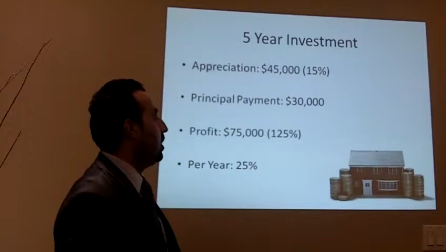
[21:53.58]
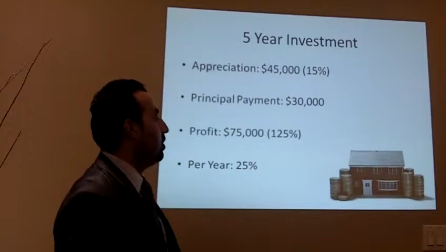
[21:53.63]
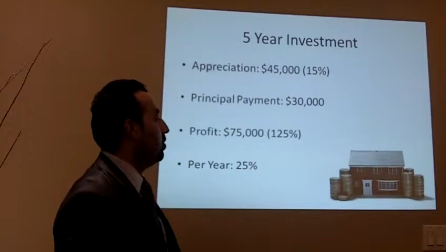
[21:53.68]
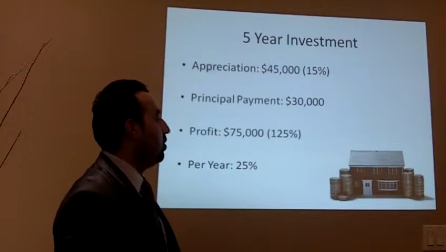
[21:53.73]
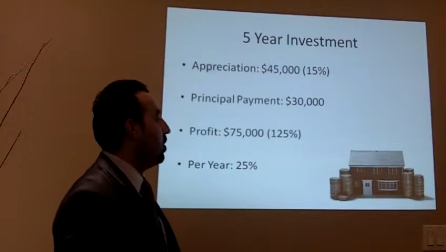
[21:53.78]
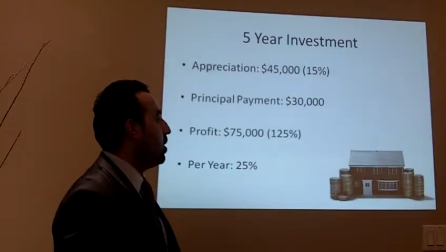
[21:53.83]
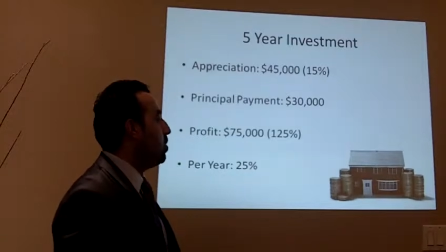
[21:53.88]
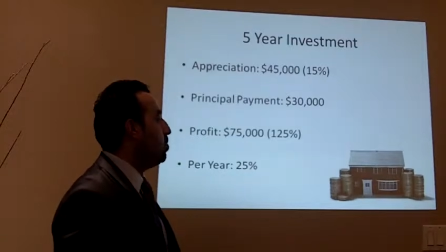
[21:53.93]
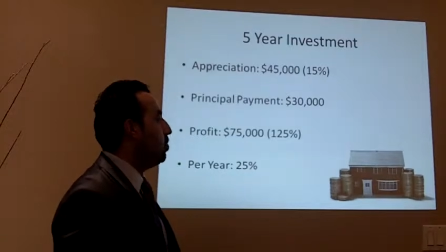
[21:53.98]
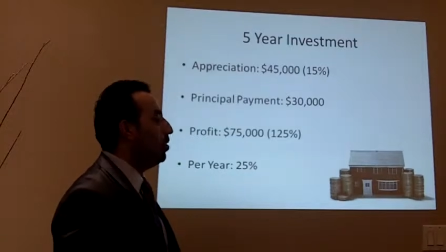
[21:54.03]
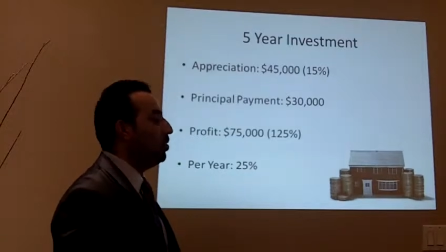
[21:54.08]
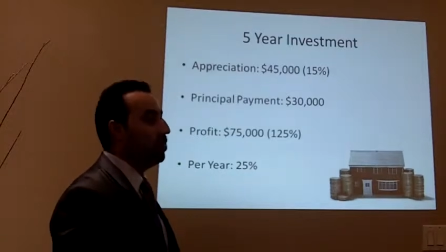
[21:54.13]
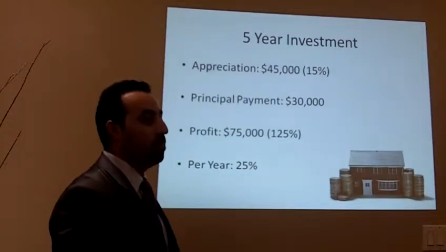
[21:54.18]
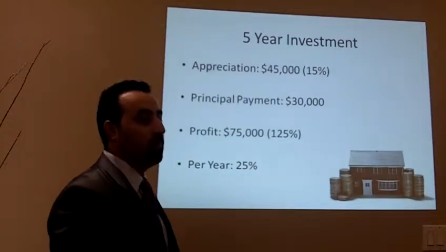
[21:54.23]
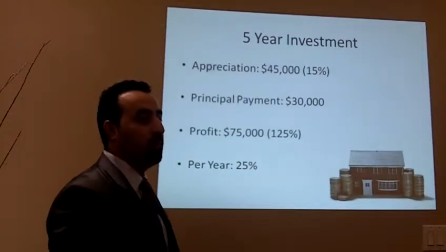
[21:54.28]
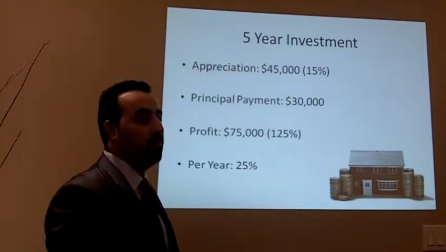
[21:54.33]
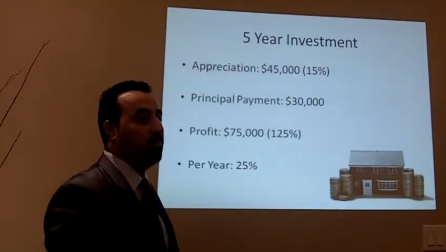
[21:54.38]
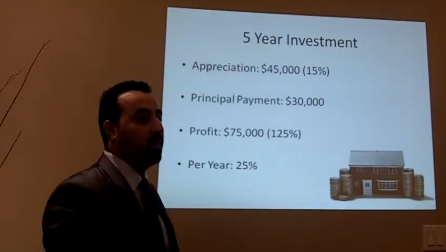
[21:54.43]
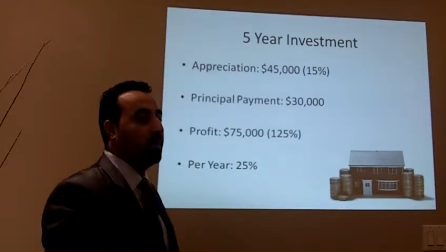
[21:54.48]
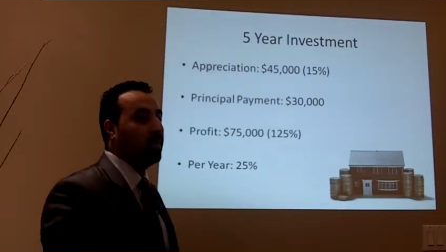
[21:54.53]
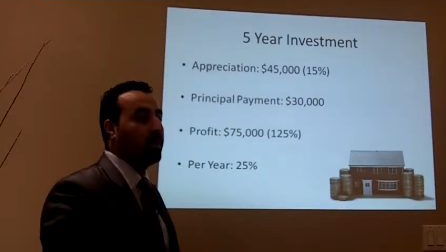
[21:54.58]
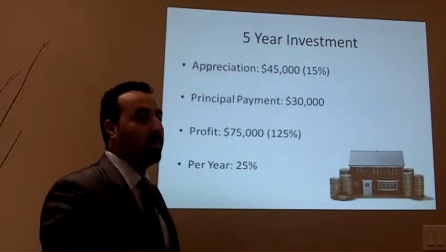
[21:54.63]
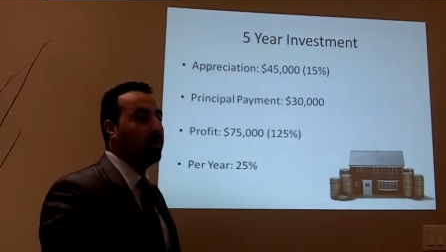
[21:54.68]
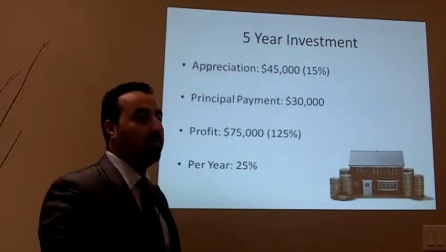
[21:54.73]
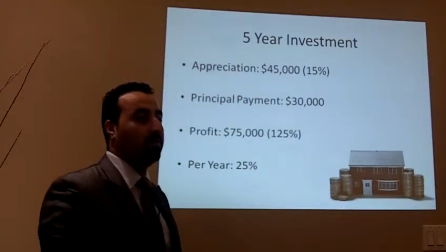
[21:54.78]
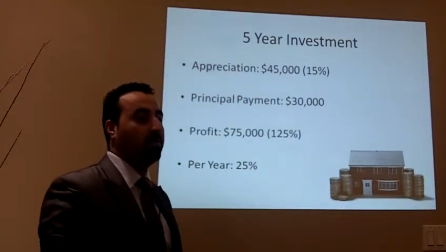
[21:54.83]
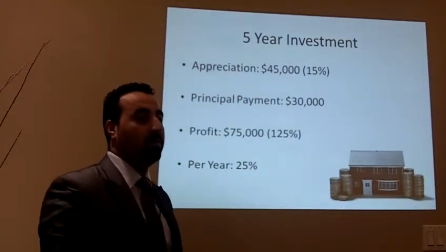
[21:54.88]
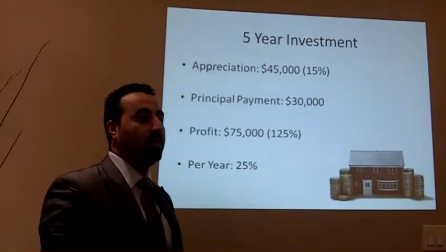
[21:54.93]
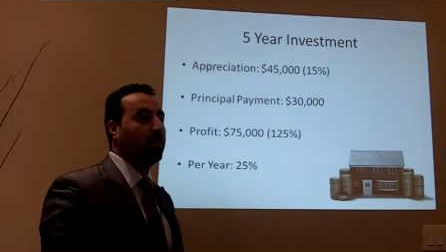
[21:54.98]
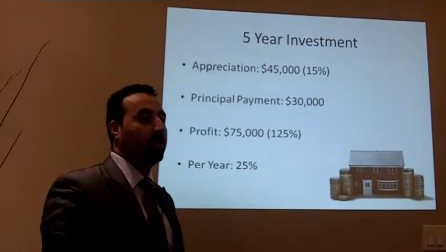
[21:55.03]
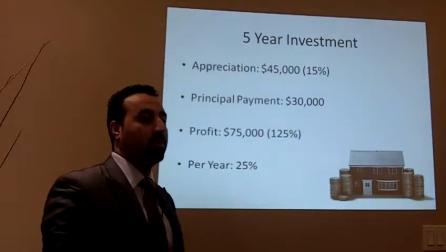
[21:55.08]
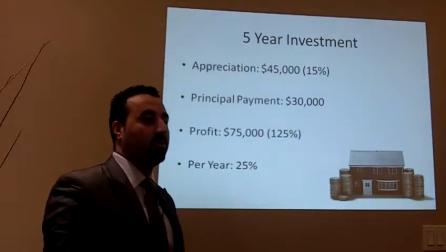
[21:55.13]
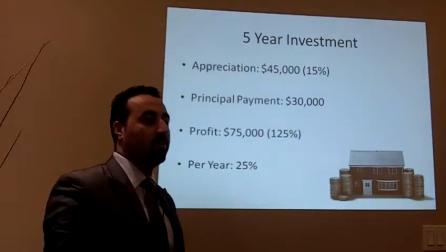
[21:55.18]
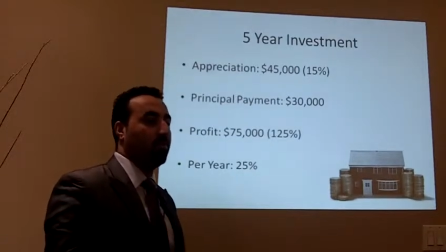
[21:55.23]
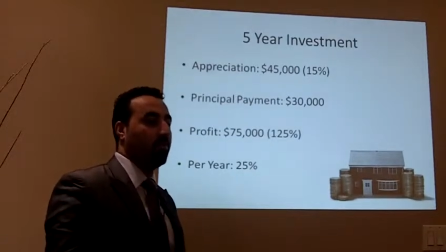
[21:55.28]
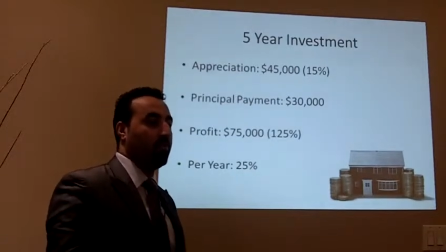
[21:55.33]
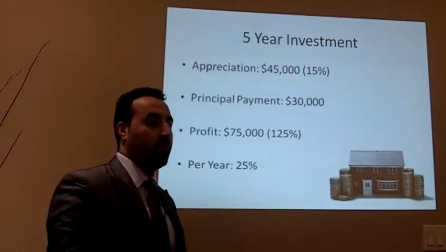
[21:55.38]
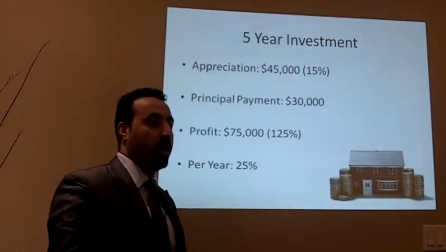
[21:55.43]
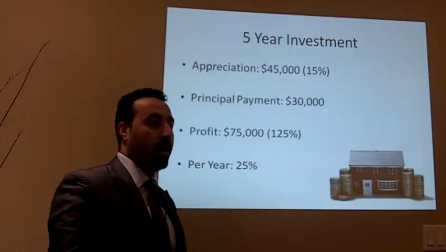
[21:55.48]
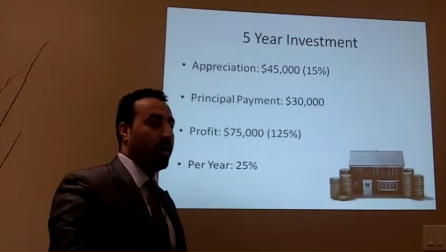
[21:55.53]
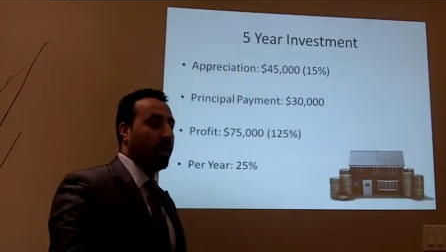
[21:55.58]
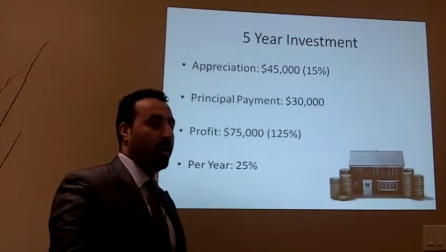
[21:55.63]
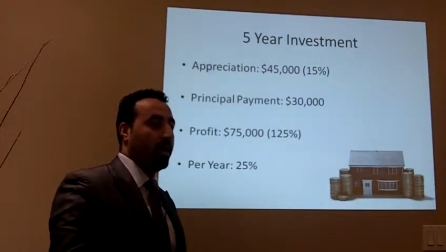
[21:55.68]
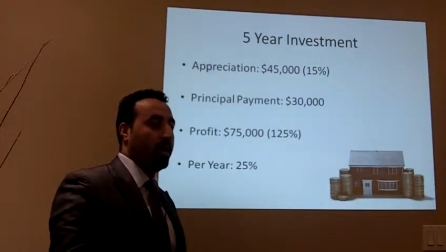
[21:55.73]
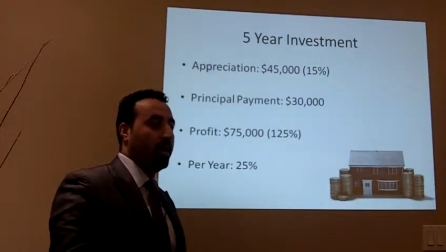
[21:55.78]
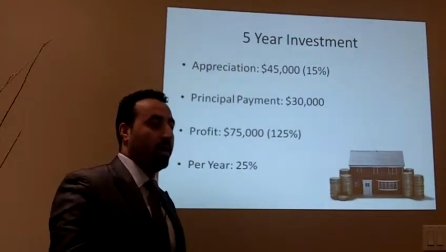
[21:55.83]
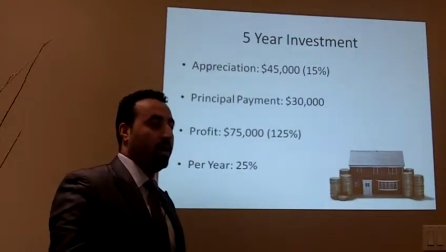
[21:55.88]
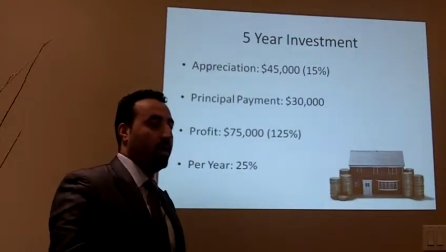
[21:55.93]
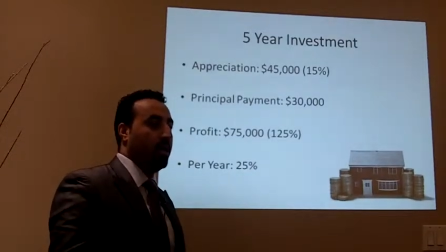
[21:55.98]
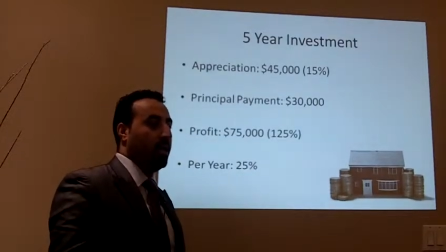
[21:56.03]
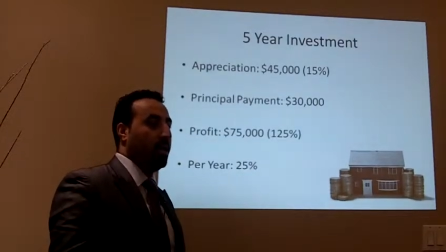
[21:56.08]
that's why most people consider to buy.